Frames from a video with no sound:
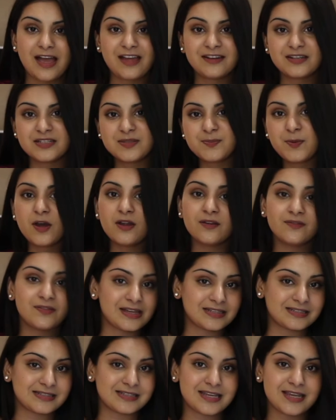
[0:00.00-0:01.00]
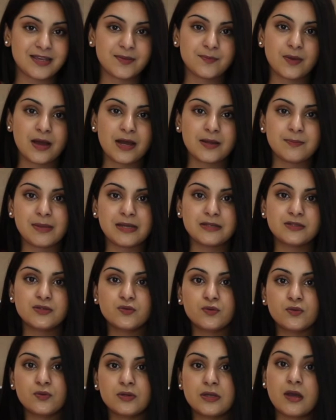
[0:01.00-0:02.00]
and as part of that scheme, I
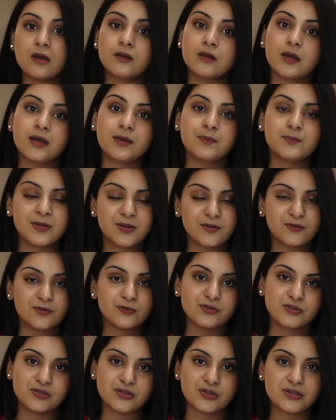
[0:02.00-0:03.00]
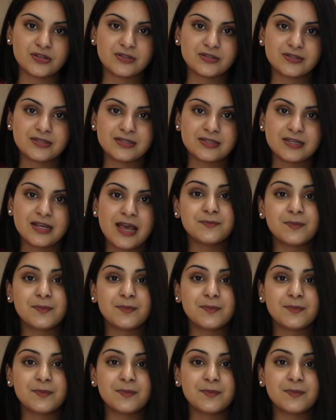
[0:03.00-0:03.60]
mentor younger Imperial students.